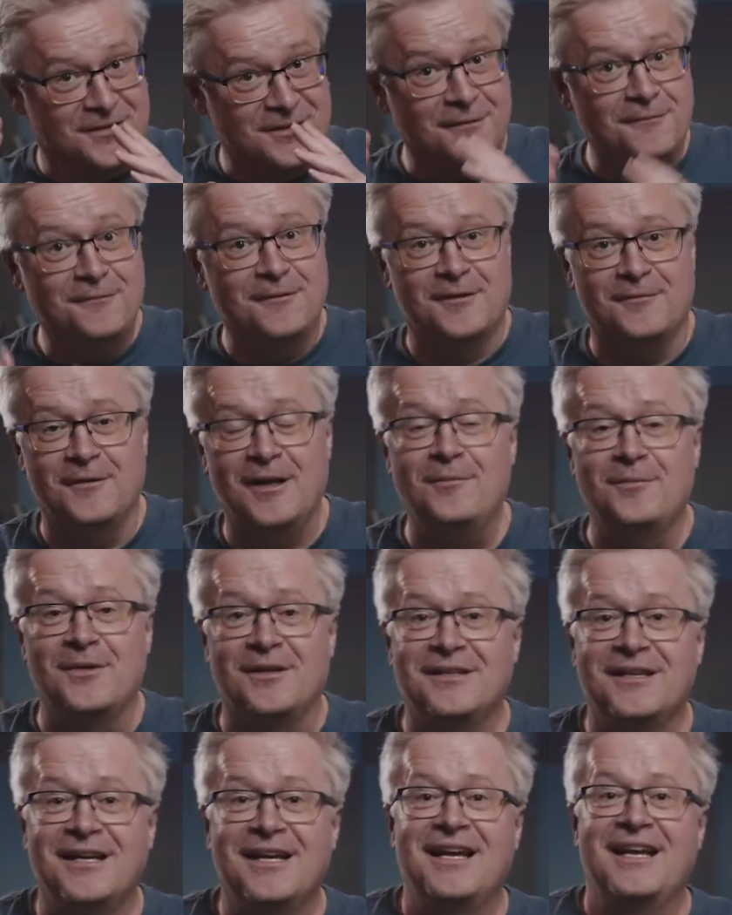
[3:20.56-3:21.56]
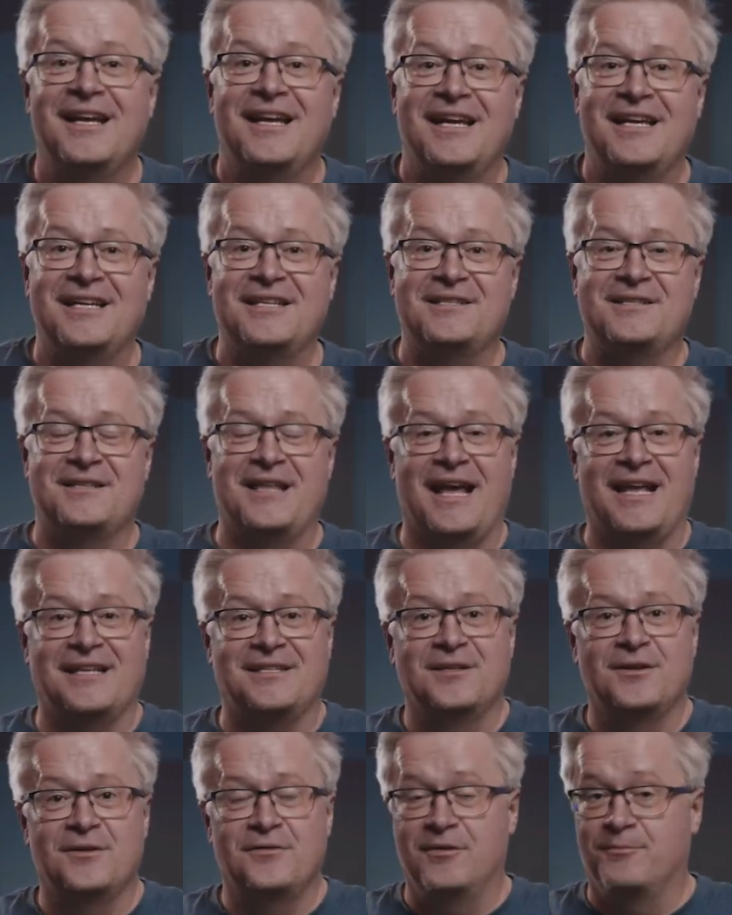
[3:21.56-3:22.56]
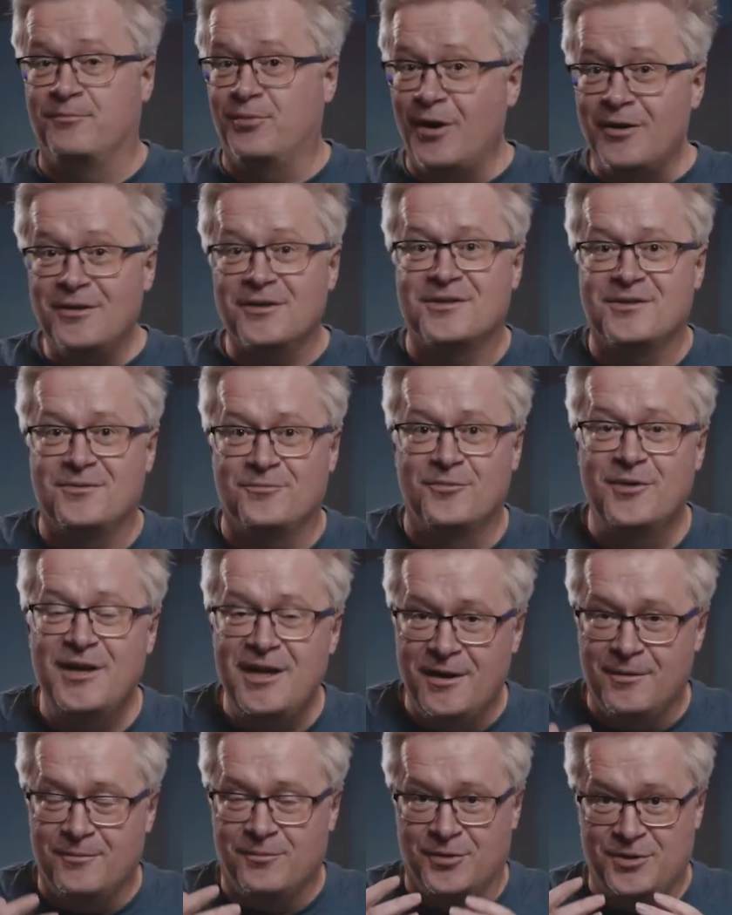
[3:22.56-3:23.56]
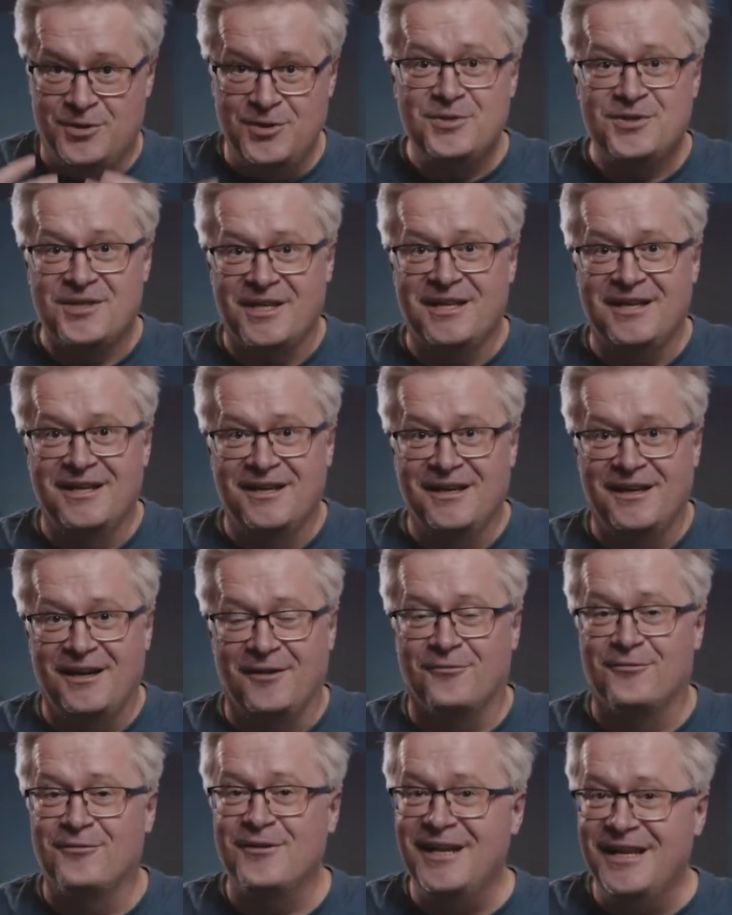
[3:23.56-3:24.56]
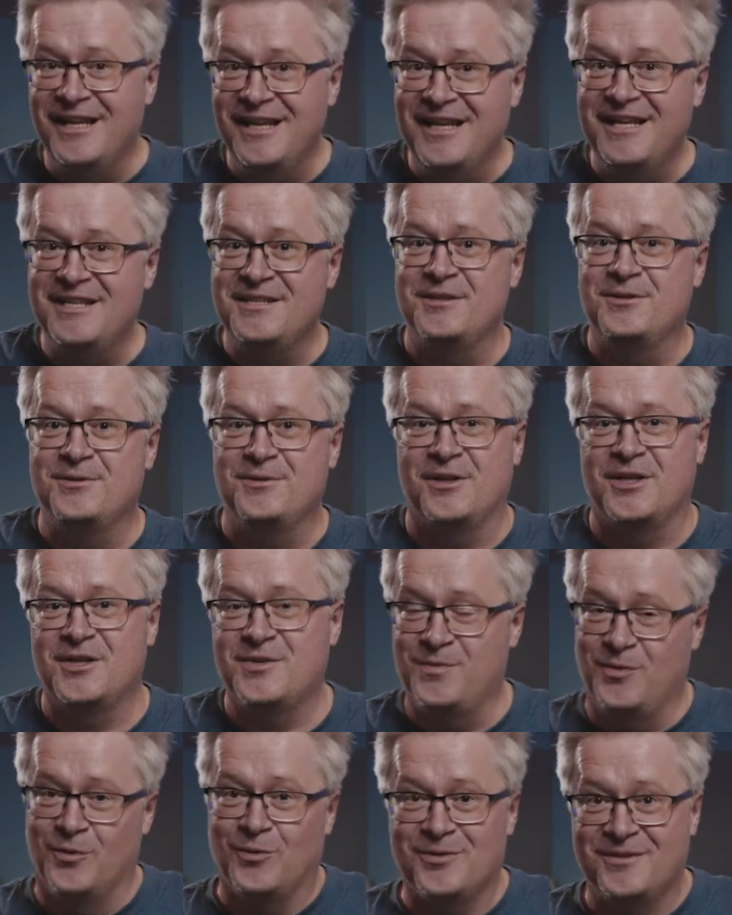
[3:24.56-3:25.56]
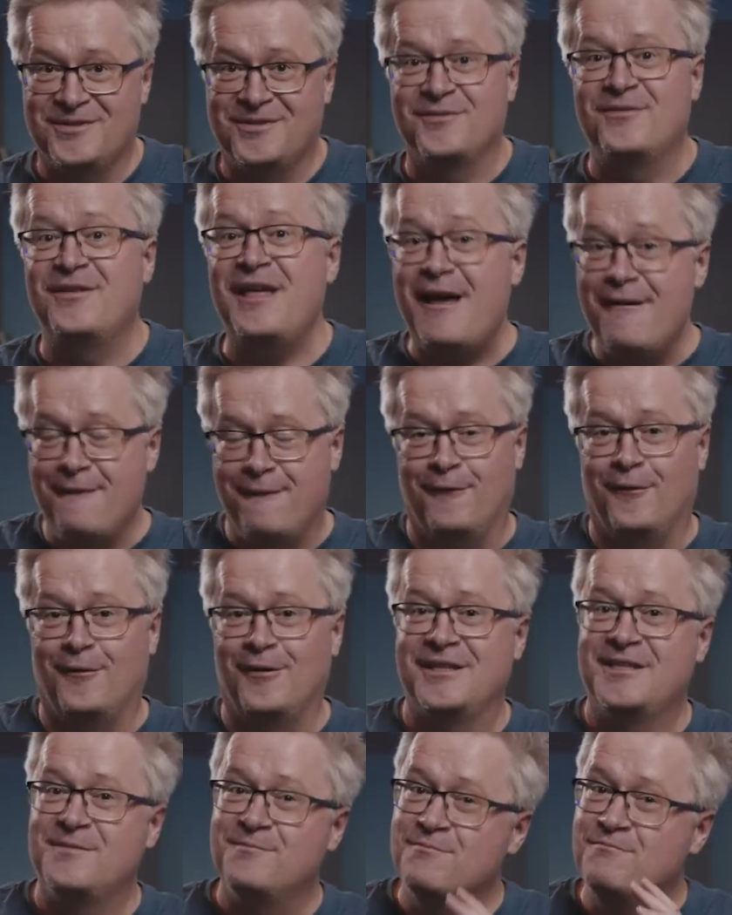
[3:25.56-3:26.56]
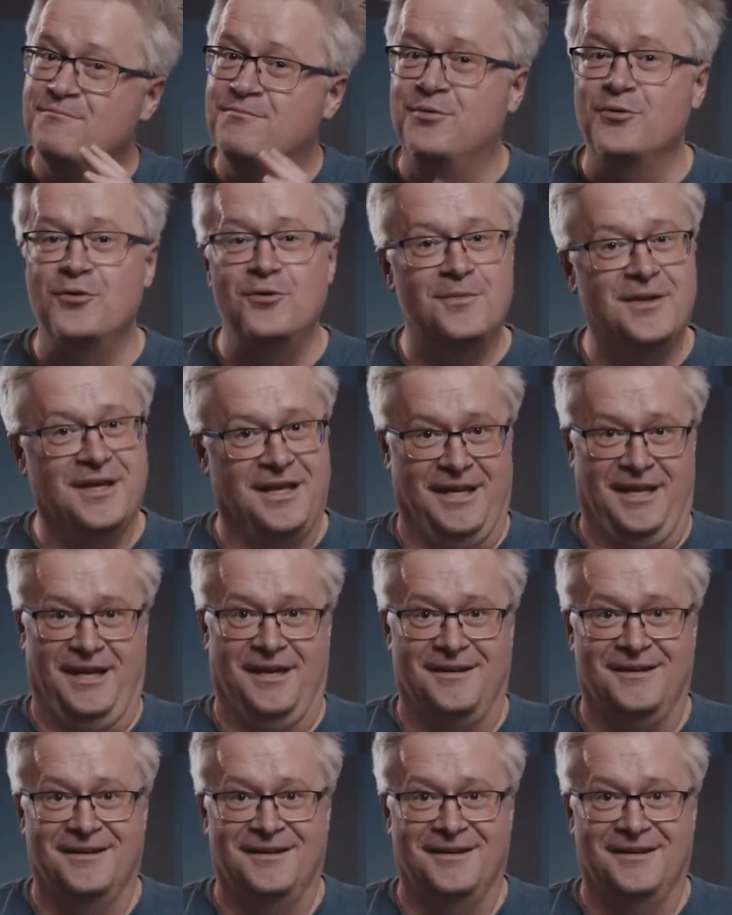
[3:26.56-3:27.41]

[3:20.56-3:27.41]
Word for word: software development is that the products we are producing are really easy to export. So therefore it's booming here.